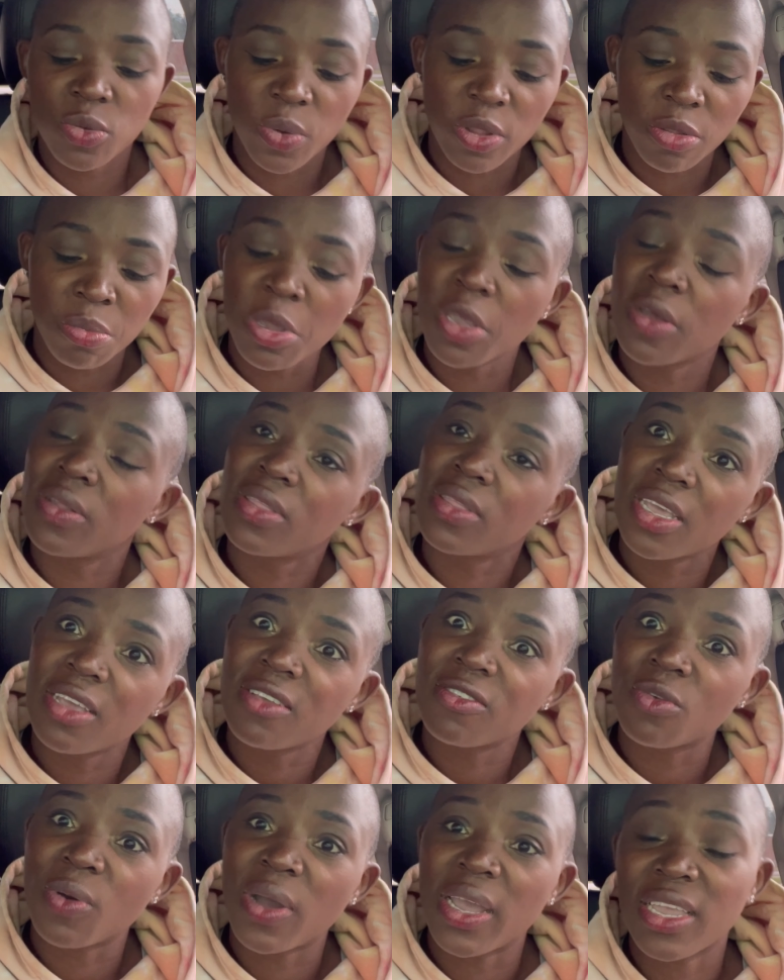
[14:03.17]
with me on
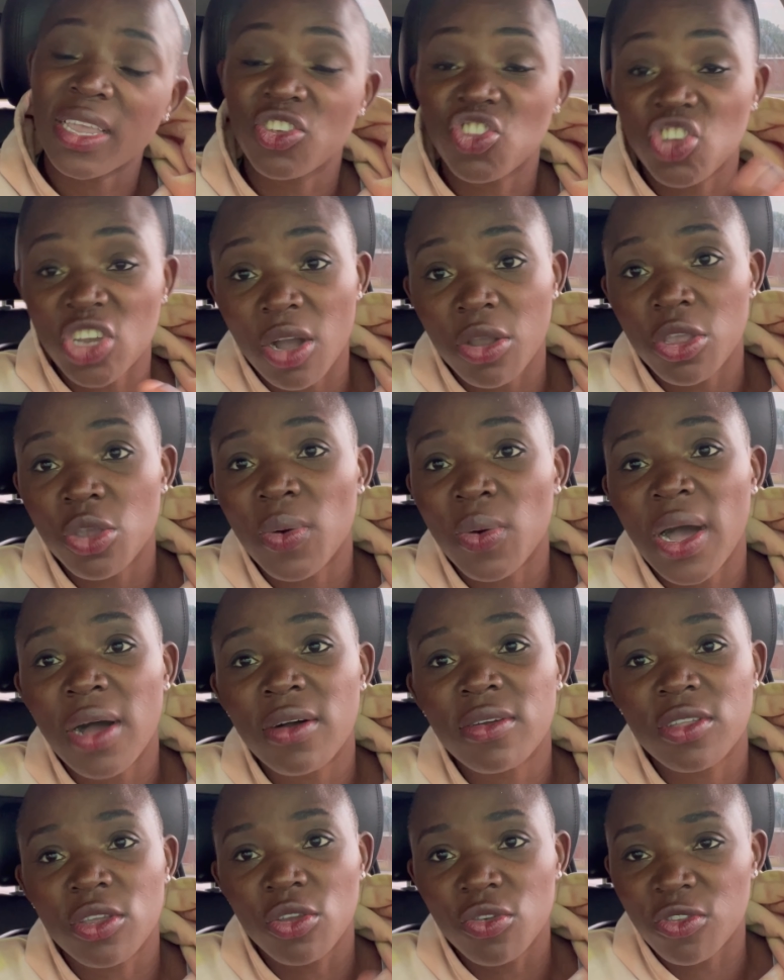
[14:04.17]
this so I can shout you
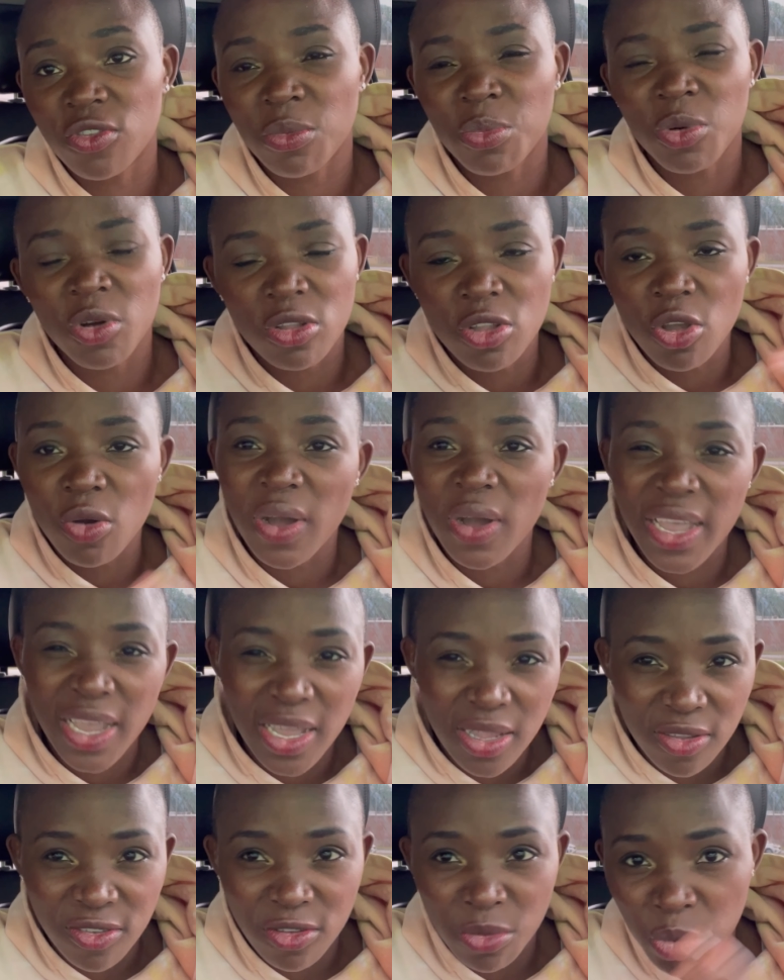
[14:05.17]
out and you support, go
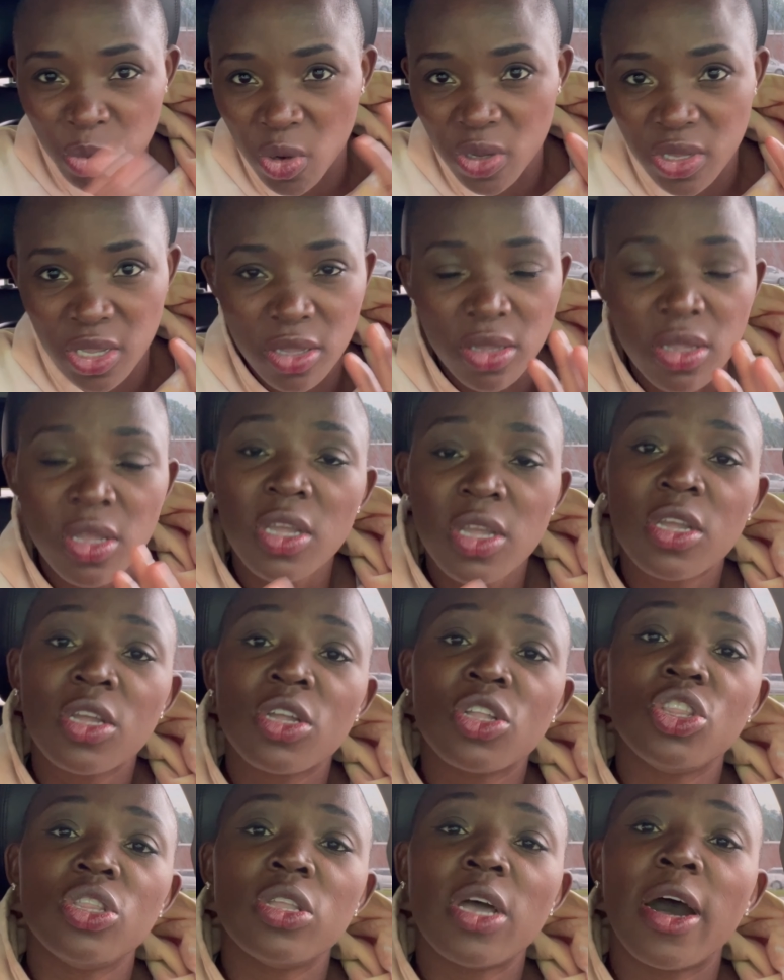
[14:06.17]
ahead and support and
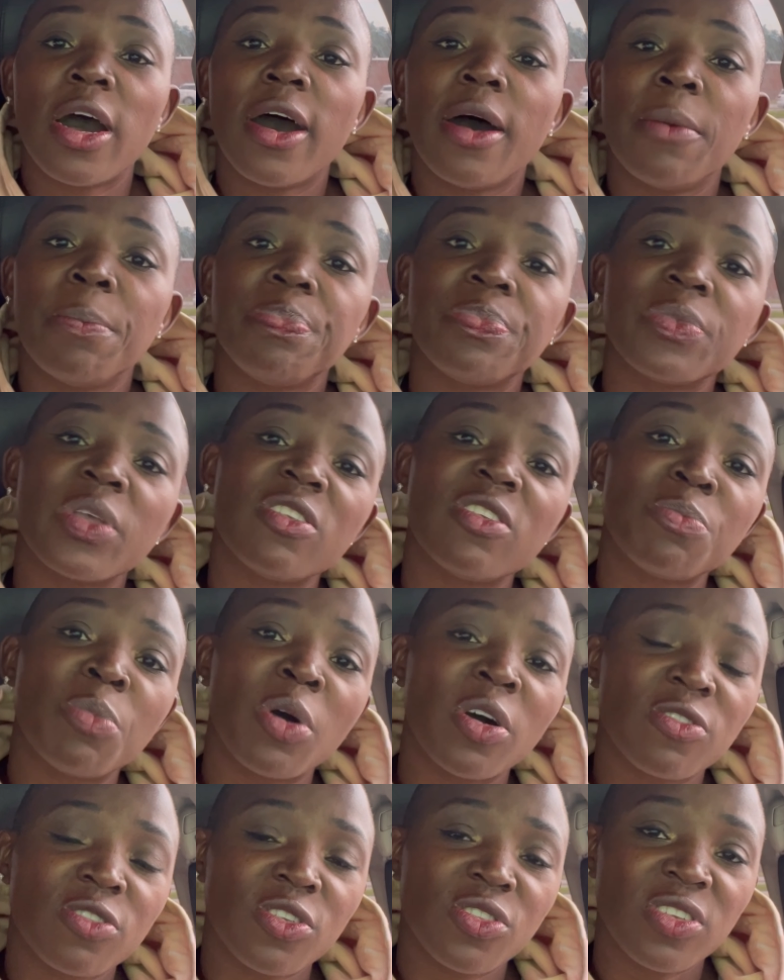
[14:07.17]
um,
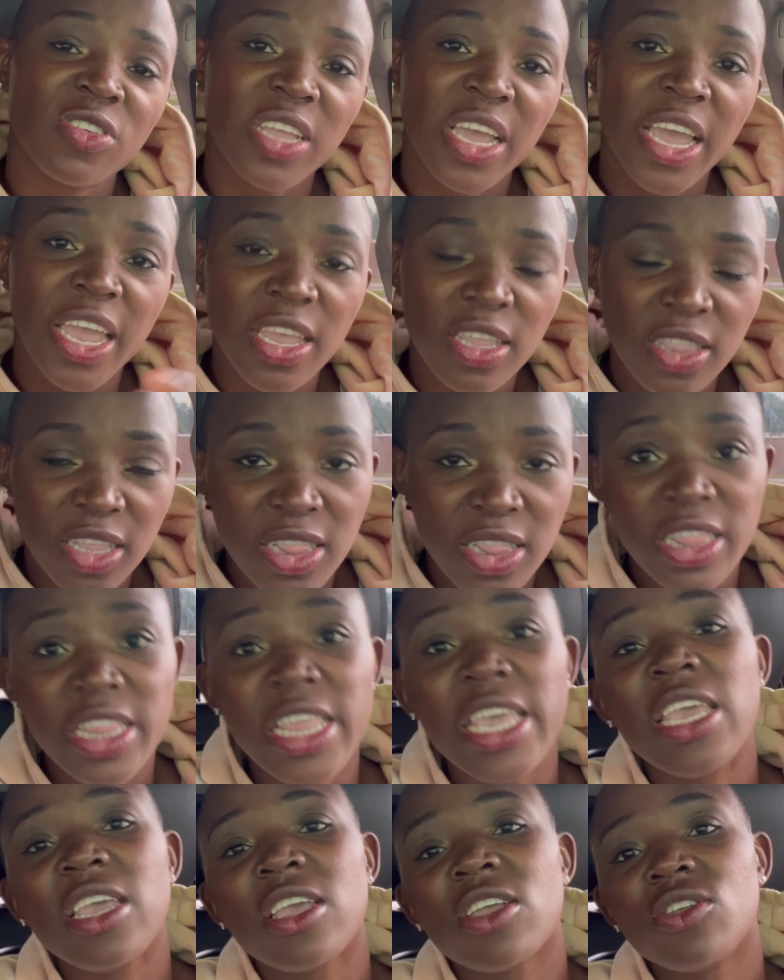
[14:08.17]
sponsor today. The
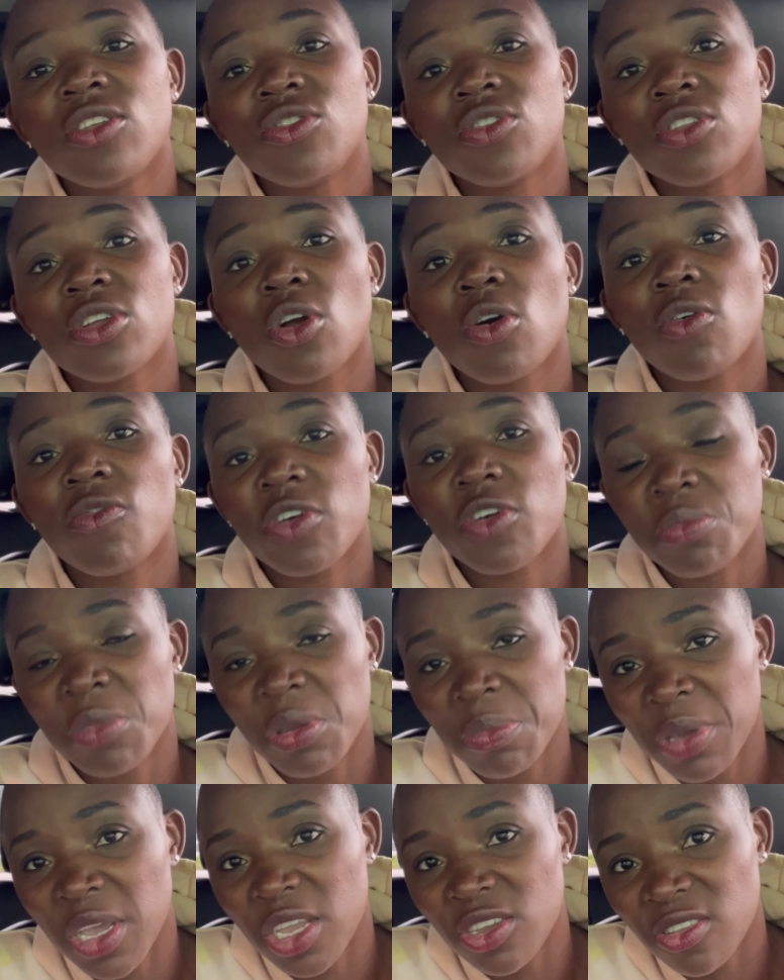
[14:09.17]
link to the
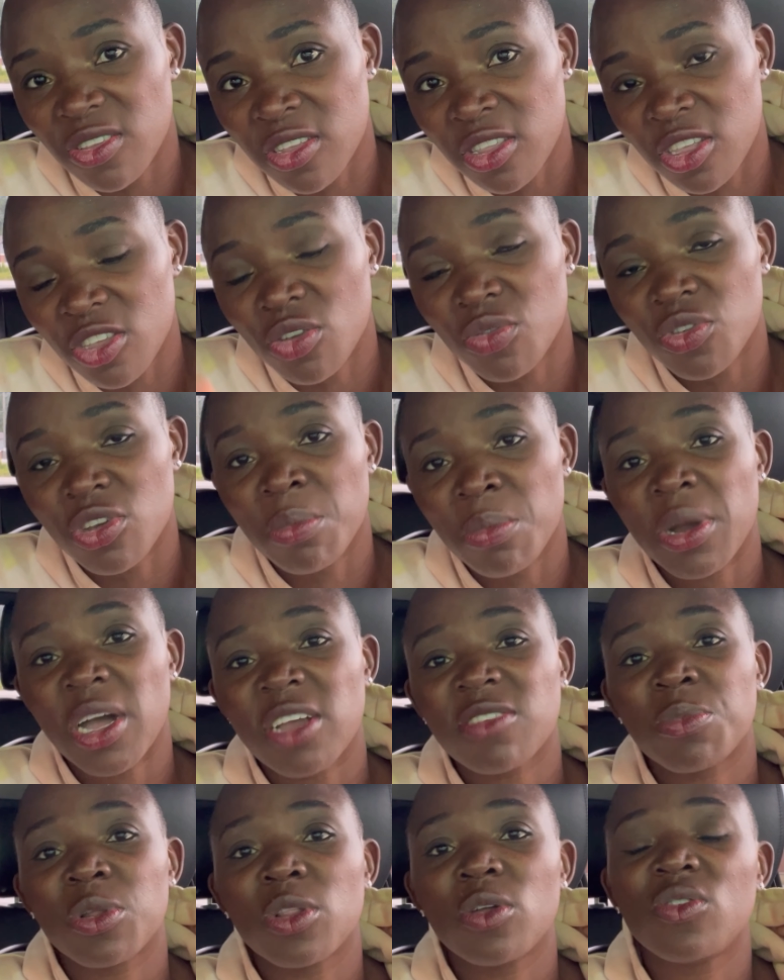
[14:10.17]
GoFundMe page is in the description
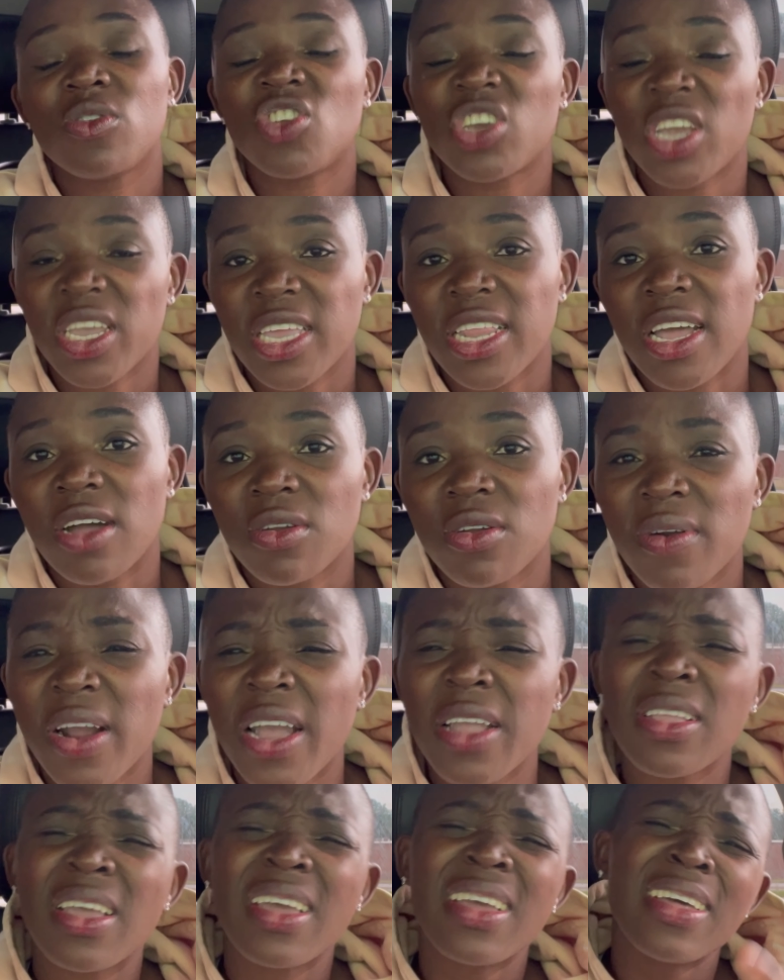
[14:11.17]
box below. Check it out, all
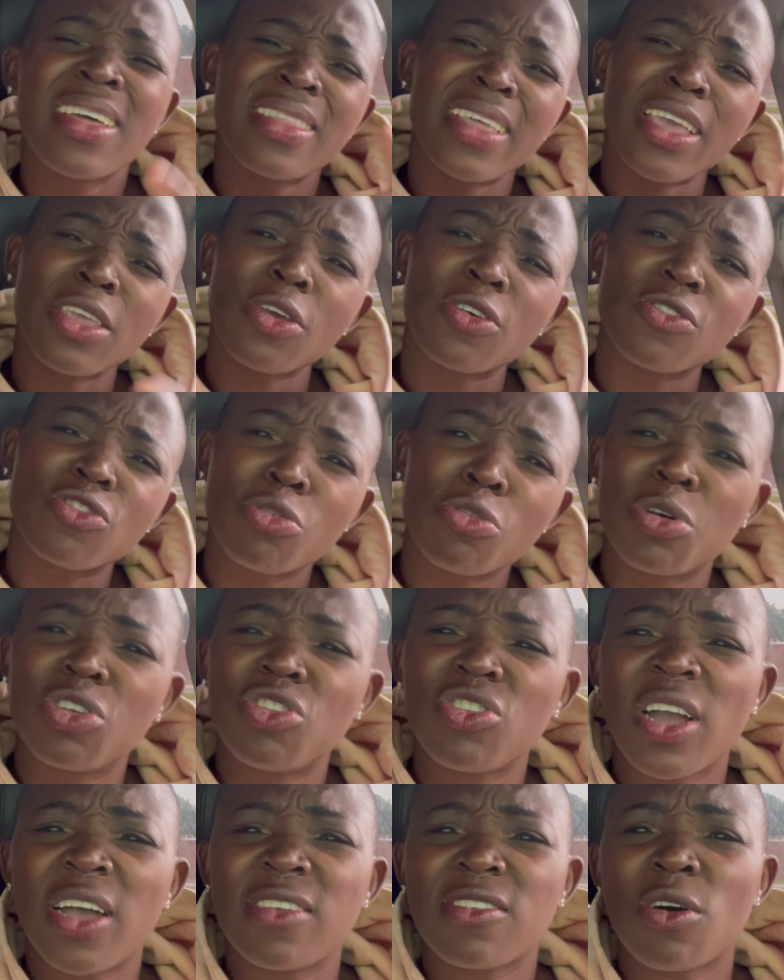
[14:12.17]
right? Thank you all so much.
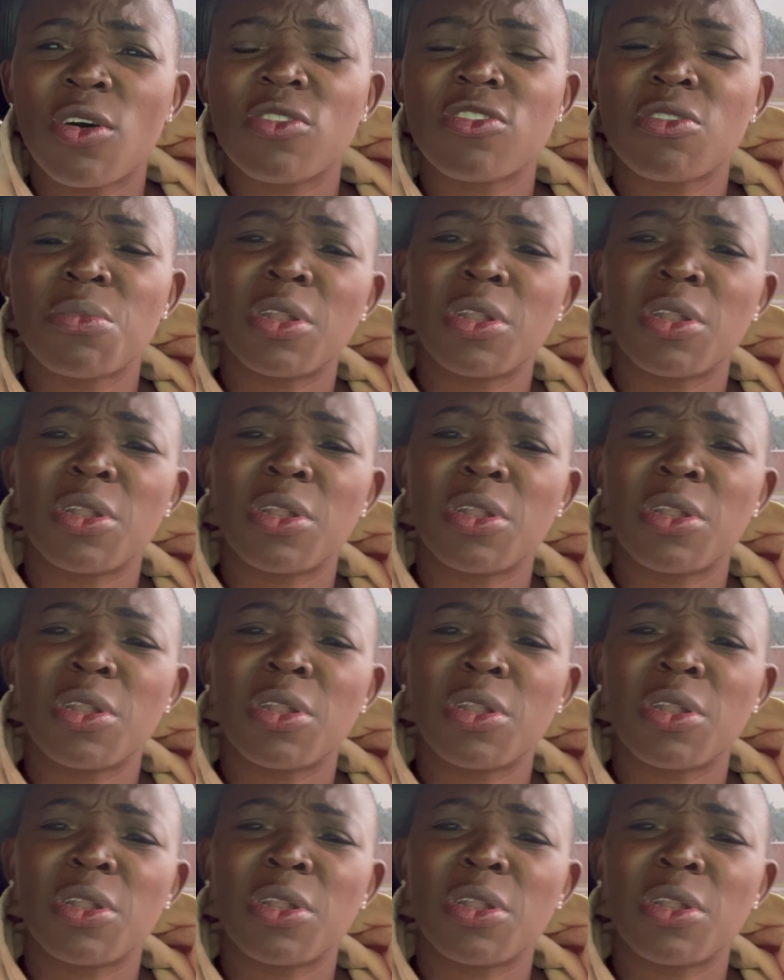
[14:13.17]
You guys are awesome